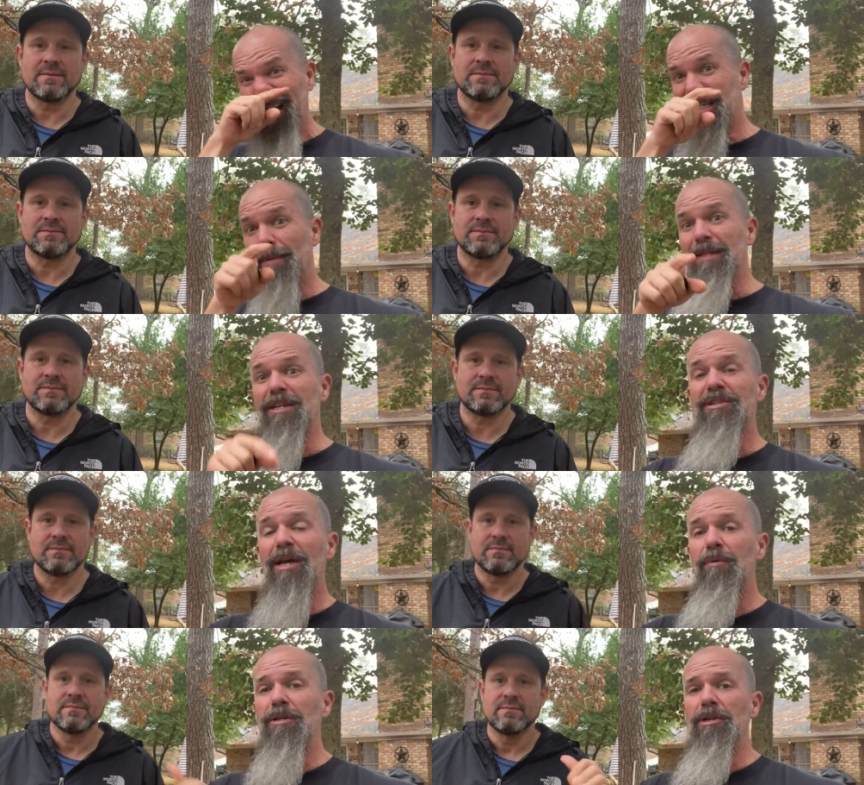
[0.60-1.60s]
Speaker 1: some of
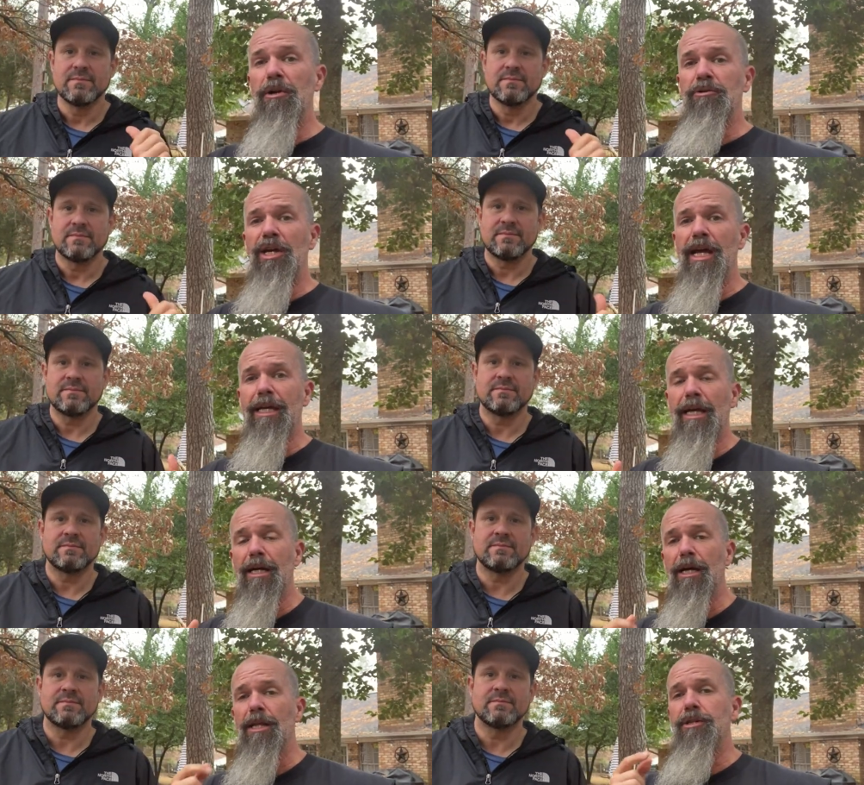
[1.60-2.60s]
this Edward, you know, Jake.
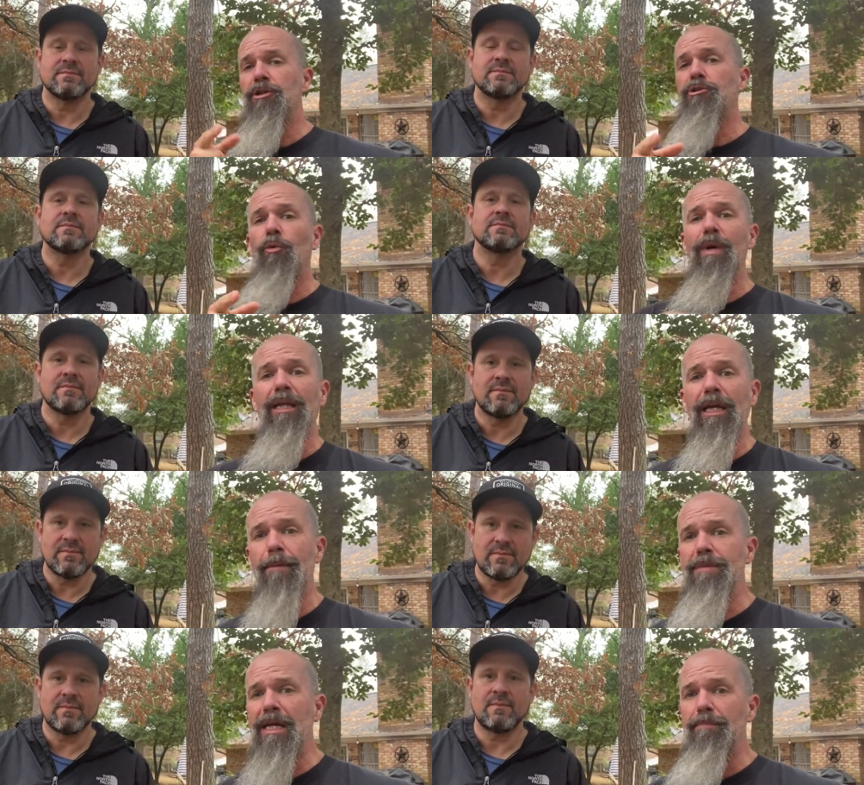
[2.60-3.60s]
Uh, this is your
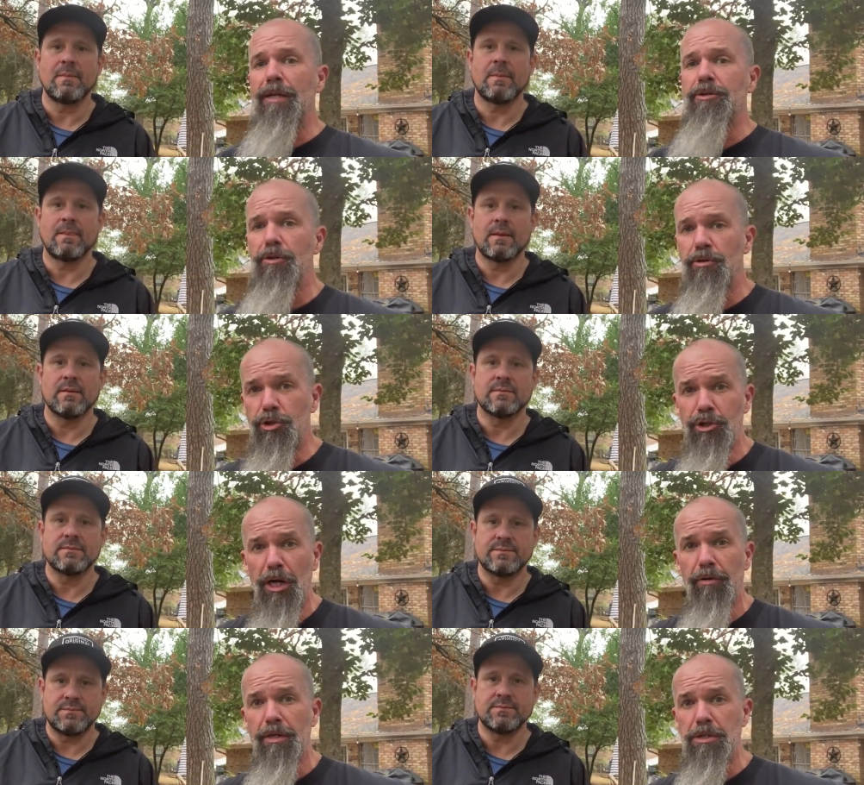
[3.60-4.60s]
weekly update. Make sure you
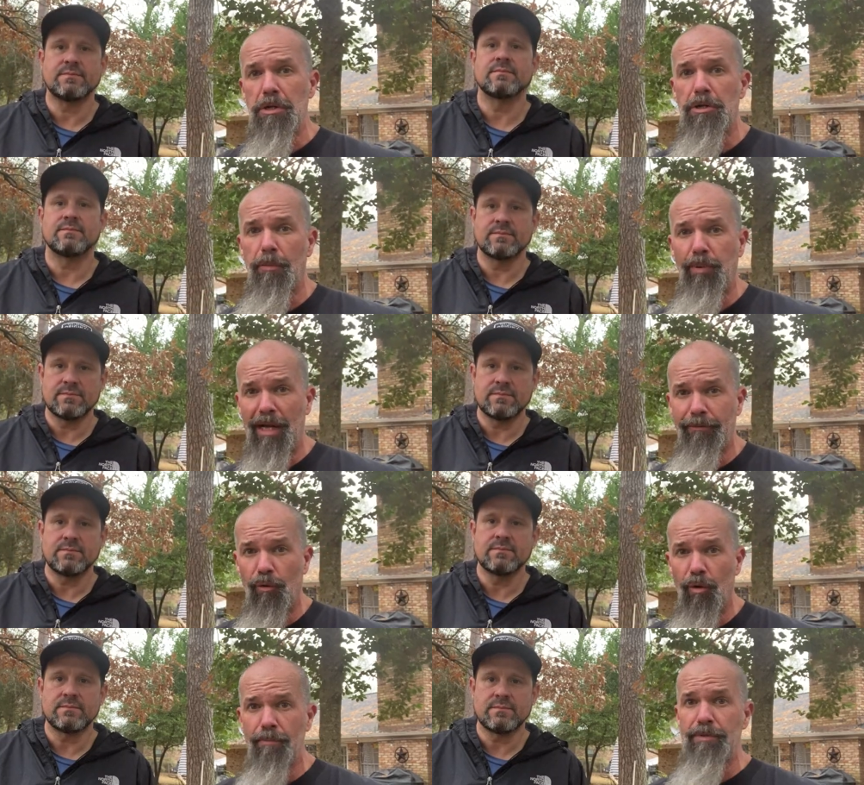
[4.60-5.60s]
share this on all your
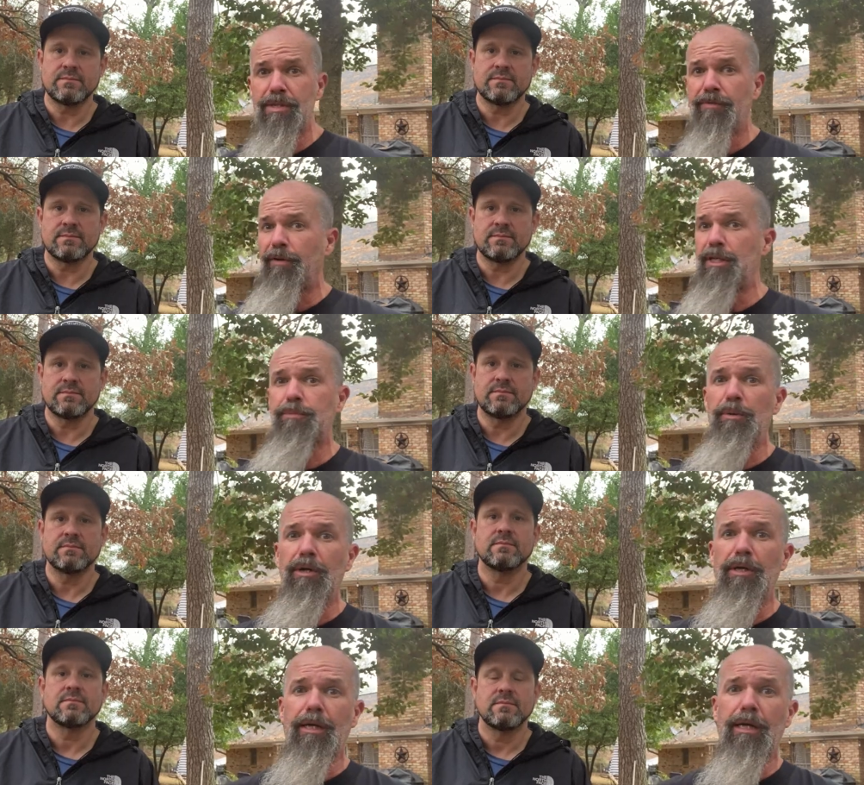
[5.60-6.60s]
platforms
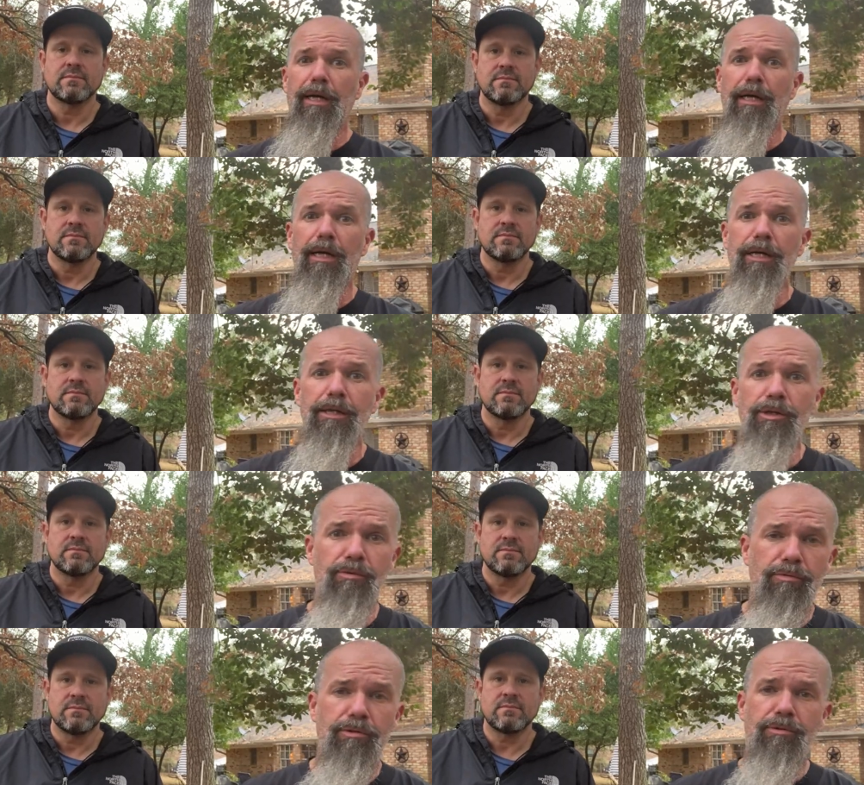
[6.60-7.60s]
Facebook, uh,
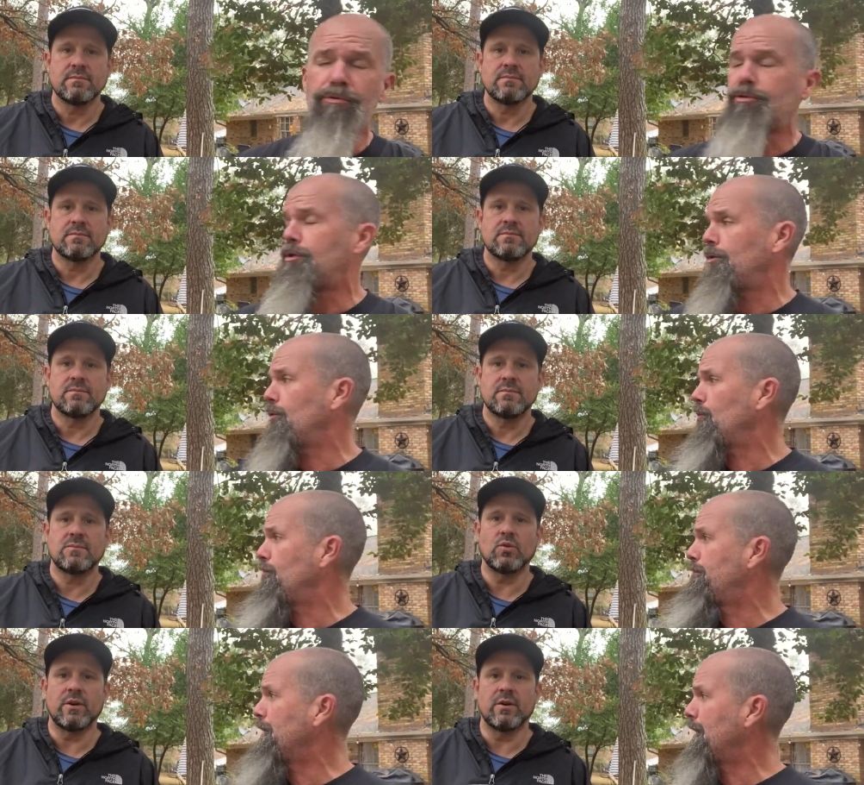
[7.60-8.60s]

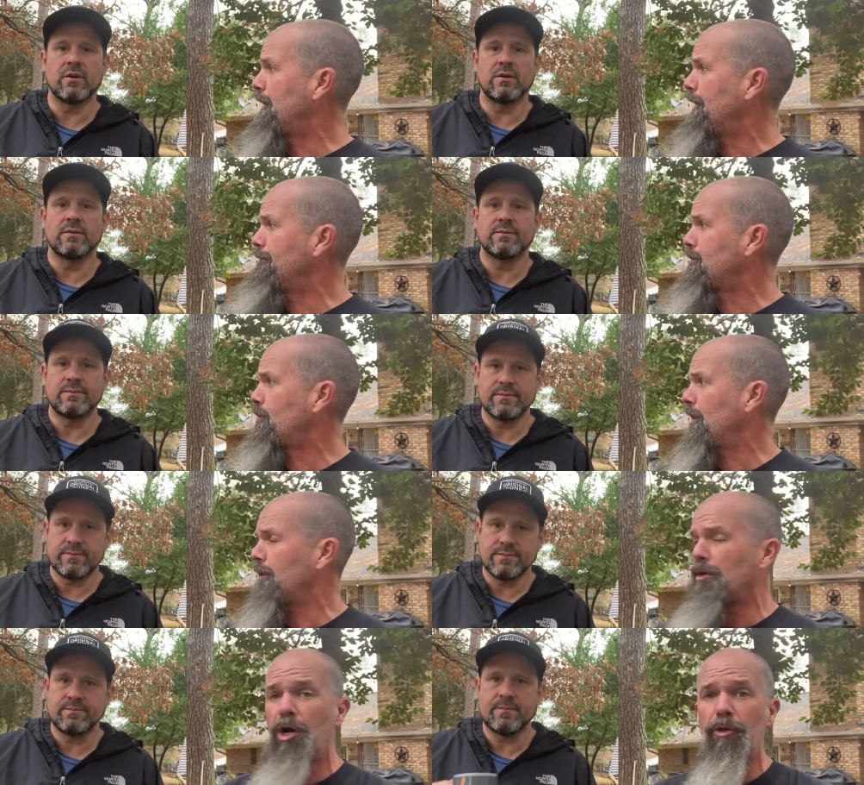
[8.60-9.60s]
YouTube, Twitter. Um,
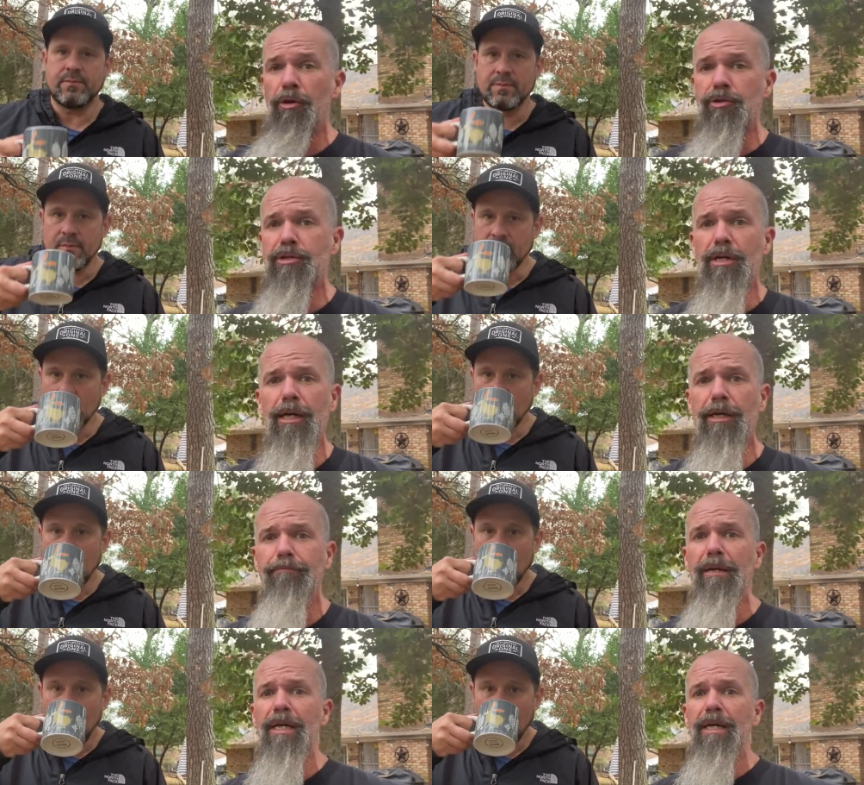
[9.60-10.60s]
Twitter, all those, um,